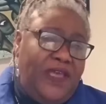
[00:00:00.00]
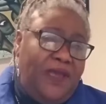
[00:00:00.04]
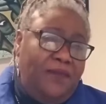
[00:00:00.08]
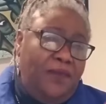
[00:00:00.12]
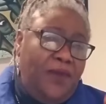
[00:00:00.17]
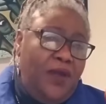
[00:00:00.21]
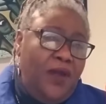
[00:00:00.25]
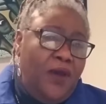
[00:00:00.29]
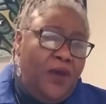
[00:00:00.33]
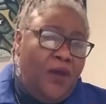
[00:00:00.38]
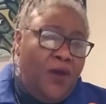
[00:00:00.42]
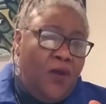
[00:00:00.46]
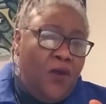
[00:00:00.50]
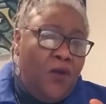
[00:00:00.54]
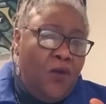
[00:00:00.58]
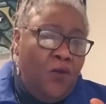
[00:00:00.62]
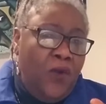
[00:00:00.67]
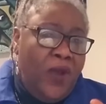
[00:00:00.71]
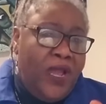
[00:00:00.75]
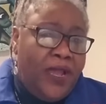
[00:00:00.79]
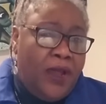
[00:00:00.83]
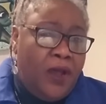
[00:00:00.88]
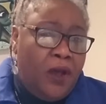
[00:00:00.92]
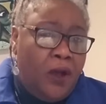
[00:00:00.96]
of them
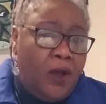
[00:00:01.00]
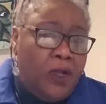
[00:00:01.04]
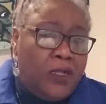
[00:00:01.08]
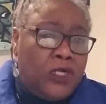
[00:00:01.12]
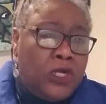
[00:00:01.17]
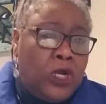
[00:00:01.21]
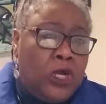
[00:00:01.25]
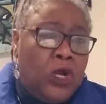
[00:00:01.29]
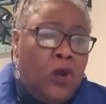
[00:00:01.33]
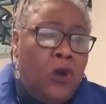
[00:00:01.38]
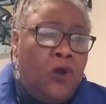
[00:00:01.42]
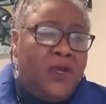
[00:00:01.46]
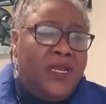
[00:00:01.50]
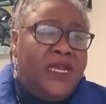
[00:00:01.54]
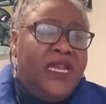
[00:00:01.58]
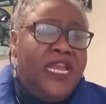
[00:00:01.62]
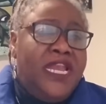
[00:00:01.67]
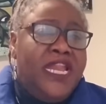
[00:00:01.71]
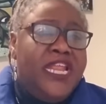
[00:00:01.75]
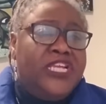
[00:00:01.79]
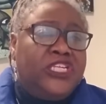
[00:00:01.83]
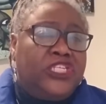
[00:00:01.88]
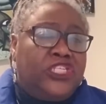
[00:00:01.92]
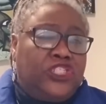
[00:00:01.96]
were
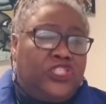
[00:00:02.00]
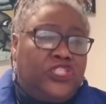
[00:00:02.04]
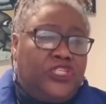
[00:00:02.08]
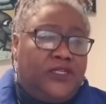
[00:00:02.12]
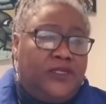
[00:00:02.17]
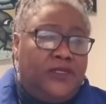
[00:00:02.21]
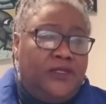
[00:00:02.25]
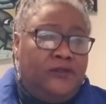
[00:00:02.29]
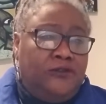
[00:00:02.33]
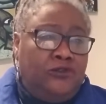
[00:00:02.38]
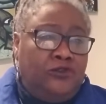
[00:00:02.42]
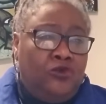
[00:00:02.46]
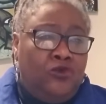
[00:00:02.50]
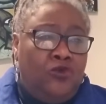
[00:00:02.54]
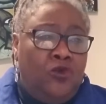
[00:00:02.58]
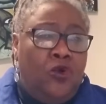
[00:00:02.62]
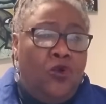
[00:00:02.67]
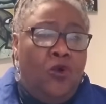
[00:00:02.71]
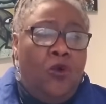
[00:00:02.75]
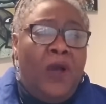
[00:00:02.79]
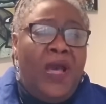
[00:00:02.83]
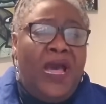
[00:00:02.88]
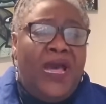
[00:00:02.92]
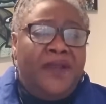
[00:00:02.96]
unleashed
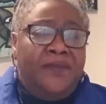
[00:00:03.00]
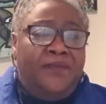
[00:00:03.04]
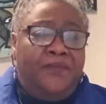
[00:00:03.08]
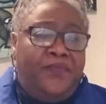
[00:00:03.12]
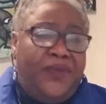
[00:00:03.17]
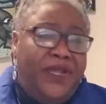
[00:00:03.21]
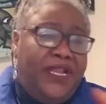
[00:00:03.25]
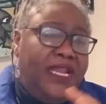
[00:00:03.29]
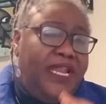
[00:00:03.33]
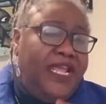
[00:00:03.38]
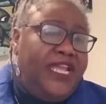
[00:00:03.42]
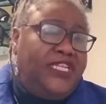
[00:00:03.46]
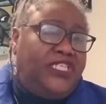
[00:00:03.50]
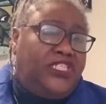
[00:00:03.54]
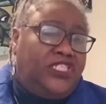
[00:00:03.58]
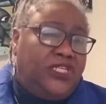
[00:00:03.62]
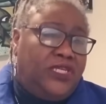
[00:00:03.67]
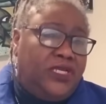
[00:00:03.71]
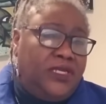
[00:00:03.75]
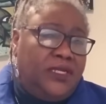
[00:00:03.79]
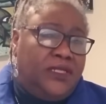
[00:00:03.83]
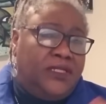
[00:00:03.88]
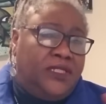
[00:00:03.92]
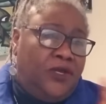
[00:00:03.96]
to go and
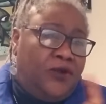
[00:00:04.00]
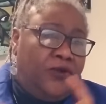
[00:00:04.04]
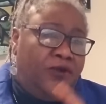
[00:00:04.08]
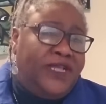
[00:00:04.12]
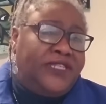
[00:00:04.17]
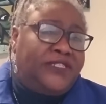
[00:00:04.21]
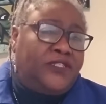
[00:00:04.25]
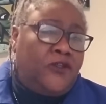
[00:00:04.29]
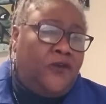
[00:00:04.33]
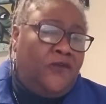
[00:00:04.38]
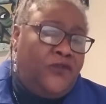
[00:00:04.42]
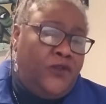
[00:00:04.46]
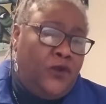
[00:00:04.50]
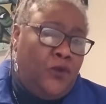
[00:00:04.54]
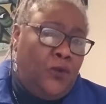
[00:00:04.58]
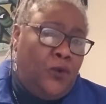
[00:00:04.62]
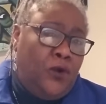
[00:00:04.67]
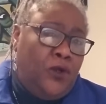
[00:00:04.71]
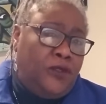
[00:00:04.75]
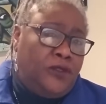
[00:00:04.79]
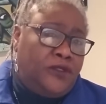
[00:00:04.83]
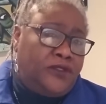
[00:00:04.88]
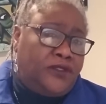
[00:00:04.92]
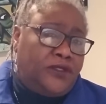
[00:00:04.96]
pillage the rest of
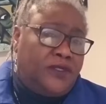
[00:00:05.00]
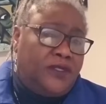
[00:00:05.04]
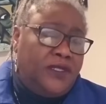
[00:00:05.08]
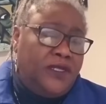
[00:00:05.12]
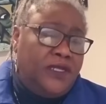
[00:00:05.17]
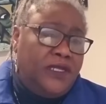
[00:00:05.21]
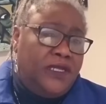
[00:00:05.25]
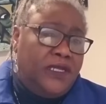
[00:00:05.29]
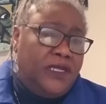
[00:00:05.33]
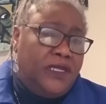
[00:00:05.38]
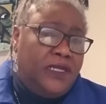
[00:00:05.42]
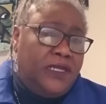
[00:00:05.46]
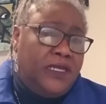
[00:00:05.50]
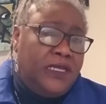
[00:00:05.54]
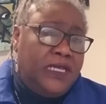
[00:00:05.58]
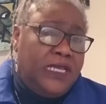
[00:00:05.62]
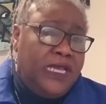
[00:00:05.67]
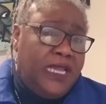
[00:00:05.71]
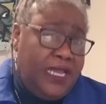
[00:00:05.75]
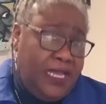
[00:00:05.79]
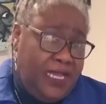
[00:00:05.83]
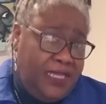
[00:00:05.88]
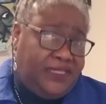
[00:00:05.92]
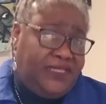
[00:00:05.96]
the world.
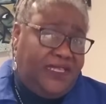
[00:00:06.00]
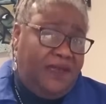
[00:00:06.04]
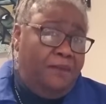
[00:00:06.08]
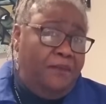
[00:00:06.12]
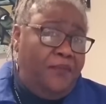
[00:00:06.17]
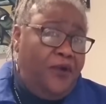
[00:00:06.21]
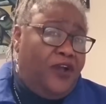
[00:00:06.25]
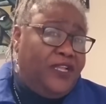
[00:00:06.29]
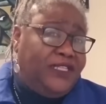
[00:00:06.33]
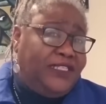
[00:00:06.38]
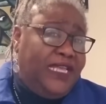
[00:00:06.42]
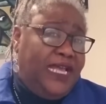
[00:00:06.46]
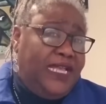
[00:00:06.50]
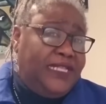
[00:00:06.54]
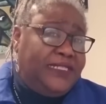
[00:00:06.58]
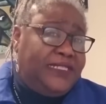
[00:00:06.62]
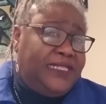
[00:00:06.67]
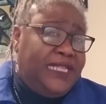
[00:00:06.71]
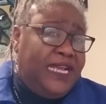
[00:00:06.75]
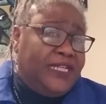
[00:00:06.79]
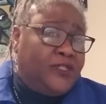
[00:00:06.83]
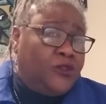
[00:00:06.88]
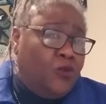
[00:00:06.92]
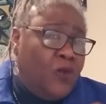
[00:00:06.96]
It's
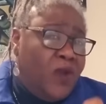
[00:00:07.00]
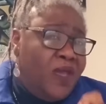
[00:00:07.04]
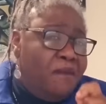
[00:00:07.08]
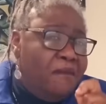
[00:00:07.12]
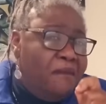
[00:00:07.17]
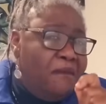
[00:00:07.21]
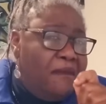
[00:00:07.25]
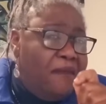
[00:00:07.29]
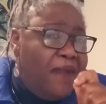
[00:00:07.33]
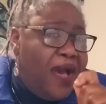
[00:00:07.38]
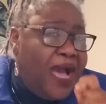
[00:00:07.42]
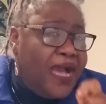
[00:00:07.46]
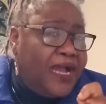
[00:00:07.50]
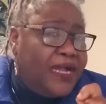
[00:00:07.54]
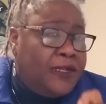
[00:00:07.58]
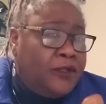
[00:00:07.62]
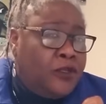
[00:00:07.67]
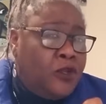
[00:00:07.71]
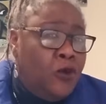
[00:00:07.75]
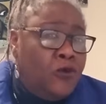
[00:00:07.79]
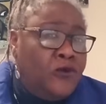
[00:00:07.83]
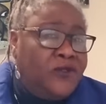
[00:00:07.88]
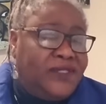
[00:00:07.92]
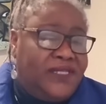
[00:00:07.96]
important that we
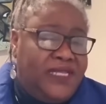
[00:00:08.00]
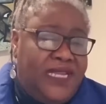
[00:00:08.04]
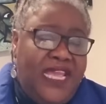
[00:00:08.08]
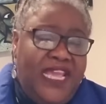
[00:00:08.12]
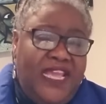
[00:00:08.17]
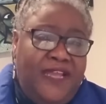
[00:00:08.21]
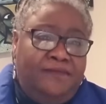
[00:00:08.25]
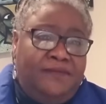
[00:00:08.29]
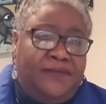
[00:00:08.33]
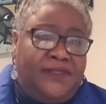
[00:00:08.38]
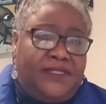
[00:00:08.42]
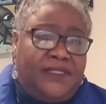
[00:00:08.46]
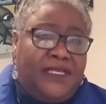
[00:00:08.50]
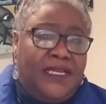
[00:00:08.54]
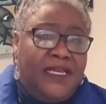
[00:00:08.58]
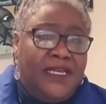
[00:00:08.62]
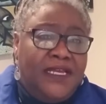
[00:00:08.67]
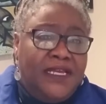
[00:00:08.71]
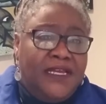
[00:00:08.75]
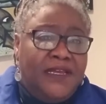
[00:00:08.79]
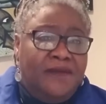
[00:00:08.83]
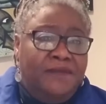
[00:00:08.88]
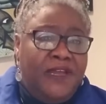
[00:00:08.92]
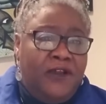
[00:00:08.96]
mark those
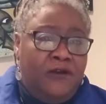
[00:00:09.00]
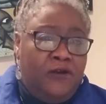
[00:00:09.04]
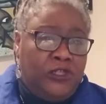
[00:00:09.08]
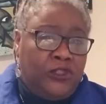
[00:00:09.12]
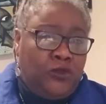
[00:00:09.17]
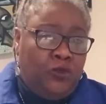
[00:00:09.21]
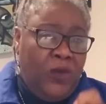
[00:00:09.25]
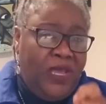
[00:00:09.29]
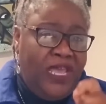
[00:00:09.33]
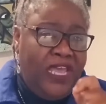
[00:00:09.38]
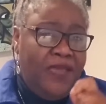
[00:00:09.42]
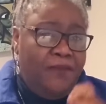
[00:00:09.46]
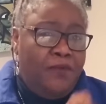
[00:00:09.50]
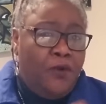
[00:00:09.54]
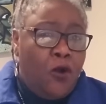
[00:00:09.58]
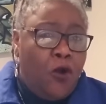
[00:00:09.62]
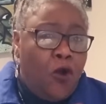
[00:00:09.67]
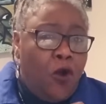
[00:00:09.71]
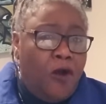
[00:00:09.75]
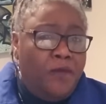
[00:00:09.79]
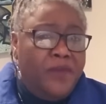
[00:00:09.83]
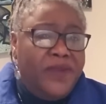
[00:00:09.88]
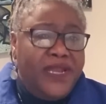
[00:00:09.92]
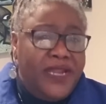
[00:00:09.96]
names because we
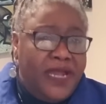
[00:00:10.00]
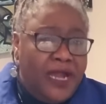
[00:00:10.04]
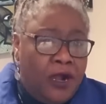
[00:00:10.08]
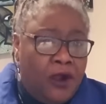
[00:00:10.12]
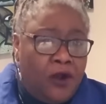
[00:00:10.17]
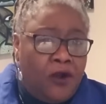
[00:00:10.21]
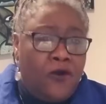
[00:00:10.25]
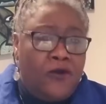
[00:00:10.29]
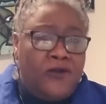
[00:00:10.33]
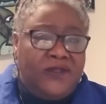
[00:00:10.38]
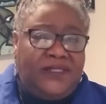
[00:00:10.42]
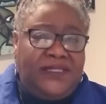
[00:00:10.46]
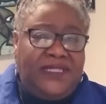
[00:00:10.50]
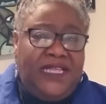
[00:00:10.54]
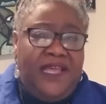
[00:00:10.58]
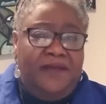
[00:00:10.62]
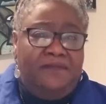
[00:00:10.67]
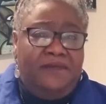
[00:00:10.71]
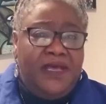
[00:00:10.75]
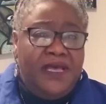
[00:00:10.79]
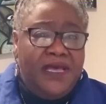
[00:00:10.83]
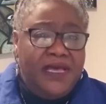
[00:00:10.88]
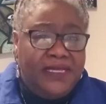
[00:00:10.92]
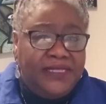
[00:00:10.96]
keep coming across
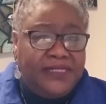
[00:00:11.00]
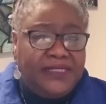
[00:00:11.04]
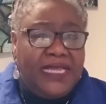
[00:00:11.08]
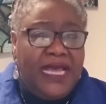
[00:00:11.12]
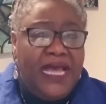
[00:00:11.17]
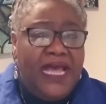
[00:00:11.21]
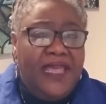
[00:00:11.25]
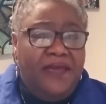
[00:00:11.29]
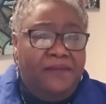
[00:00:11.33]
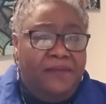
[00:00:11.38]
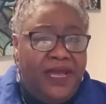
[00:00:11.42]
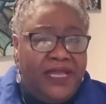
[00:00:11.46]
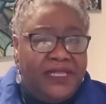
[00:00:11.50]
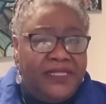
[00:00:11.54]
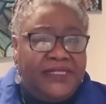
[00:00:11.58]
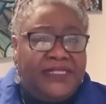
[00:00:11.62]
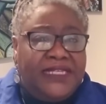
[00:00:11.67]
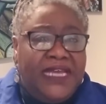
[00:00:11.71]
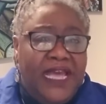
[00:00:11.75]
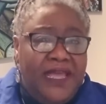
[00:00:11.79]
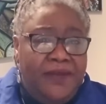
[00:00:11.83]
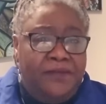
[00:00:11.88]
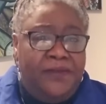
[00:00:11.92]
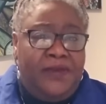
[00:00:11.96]
them time
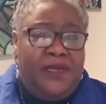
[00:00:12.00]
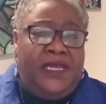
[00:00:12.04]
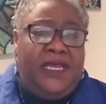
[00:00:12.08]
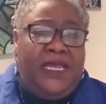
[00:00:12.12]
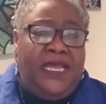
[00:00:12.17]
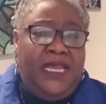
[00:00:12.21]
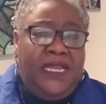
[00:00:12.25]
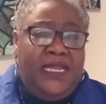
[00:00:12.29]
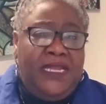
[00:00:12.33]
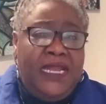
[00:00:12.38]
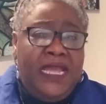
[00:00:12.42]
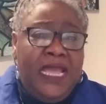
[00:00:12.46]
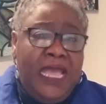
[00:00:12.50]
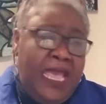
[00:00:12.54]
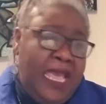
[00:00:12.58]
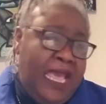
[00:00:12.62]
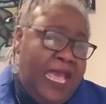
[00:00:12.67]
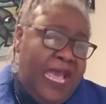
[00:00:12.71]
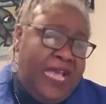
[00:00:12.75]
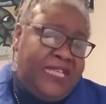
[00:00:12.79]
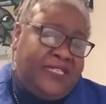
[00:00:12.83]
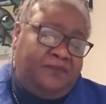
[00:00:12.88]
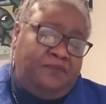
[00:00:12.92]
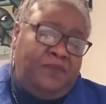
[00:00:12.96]
and time again
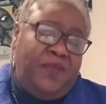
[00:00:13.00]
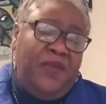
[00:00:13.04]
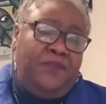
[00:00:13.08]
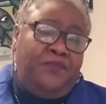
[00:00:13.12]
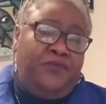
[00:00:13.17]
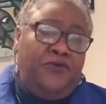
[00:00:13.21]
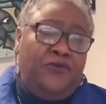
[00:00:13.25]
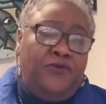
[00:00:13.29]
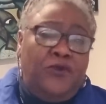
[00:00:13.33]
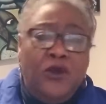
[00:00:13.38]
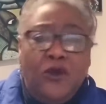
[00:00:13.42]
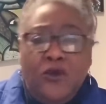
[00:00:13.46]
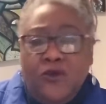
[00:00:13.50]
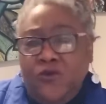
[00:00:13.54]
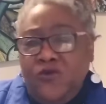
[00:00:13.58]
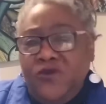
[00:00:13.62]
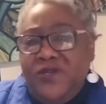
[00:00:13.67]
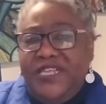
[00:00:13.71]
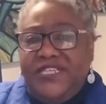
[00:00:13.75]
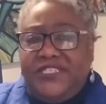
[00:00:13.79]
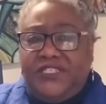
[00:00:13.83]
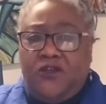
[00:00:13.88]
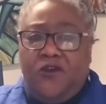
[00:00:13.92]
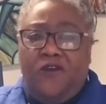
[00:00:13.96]
as people
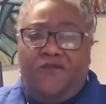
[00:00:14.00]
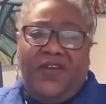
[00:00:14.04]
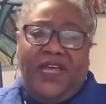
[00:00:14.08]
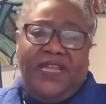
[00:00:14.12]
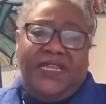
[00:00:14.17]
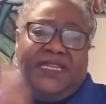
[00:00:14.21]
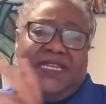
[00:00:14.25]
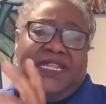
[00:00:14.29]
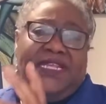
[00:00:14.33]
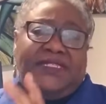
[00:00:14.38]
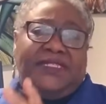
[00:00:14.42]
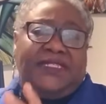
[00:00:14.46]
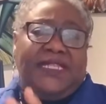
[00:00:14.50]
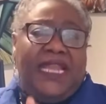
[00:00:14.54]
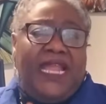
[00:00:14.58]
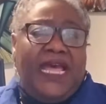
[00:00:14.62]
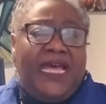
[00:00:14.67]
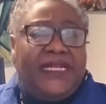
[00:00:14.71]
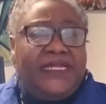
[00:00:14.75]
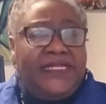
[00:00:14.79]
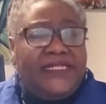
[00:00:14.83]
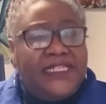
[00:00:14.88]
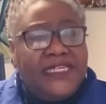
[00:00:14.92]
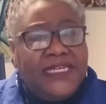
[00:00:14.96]
who discovered
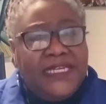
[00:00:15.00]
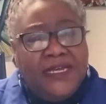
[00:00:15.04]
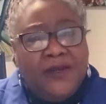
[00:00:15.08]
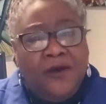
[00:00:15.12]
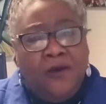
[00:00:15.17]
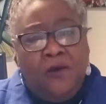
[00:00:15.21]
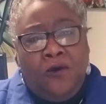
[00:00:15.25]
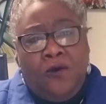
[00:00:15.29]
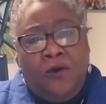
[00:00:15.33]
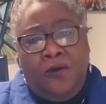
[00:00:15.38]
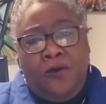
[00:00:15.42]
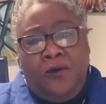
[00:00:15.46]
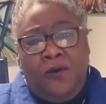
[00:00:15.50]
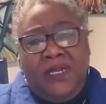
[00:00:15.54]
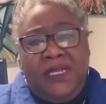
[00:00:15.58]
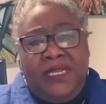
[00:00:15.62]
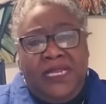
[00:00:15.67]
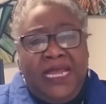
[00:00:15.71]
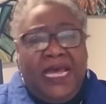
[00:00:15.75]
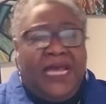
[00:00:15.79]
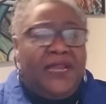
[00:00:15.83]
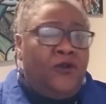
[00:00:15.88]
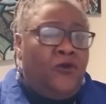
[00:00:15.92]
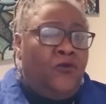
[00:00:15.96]
this land
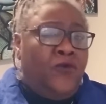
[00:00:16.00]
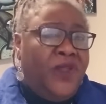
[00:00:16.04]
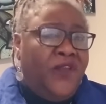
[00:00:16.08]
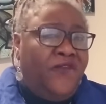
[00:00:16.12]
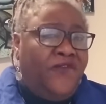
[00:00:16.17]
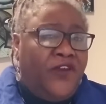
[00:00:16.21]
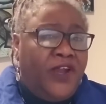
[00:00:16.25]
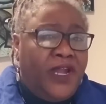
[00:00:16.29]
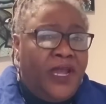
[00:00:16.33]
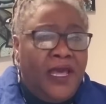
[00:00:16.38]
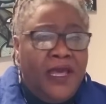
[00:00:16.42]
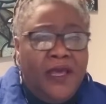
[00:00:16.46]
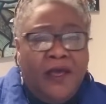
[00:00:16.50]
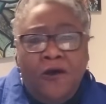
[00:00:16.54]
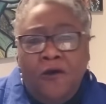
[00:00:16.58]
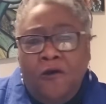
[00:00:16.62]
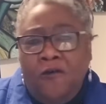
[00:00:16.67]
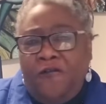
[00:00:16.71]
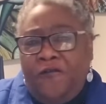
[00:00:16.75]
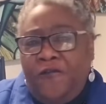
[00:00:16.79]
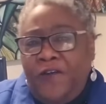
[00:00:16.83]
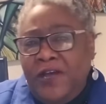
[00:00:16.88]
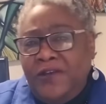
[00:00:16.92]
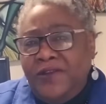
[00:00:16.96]
or that river
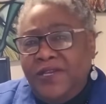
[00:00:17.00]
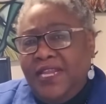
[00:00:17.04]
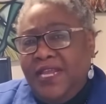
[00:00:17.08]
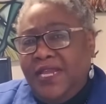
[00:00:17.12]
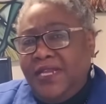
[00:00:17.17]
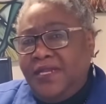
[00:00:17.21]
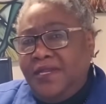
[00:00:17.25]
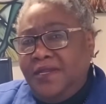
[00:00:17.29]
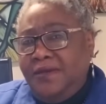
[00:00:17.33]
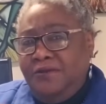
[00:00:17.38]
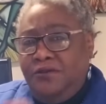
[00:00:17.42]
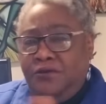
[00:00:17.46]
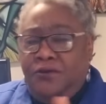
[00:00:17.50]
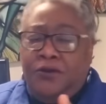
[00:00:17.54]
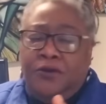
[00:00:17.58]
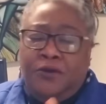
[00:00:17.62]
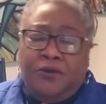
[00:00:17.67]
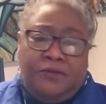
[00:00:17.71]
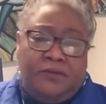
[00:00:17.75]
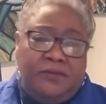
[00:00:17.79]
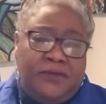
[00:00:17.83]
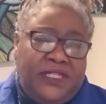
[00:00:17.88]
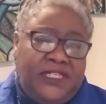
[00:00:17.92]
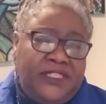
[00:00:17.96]
or founded,
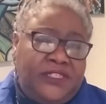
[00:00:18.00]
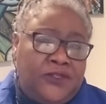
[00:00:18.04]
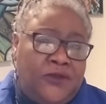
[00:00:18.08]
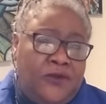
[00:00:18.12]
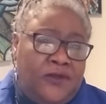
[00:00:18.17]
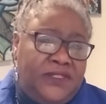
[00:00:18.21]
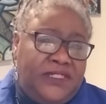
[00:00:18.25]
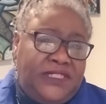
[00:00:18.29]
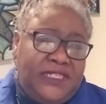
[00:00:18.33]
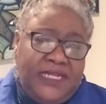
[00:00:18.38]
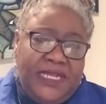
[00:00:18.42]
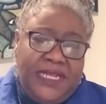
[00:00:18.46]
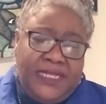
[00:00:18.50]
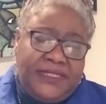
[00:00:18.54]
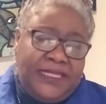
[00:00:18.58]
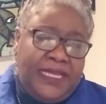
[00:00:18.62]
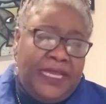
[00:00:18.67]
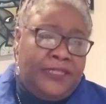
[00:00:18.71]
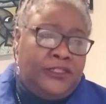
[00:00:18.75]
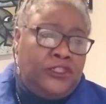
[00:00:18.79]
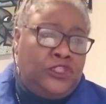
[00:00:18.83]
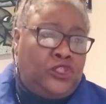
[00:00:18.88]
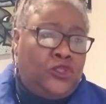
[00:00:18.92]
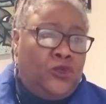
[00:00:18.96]
you know, this
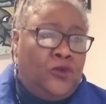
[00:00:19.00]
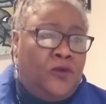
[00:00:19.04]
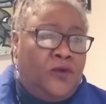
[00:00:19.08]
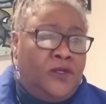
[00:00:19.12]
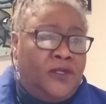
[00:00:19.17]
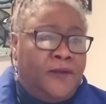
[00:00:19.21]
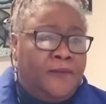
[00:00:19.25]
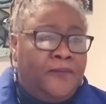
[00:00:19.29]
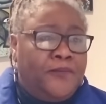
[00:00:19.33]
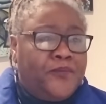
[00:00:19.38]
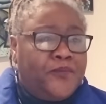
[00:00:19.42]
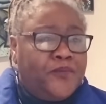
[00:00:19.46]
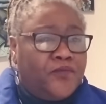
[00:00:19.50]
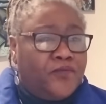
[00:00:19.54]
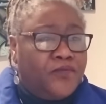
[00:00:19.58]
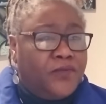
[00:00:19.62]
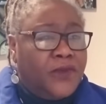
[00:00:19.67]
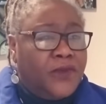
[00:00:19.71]
continent and so on.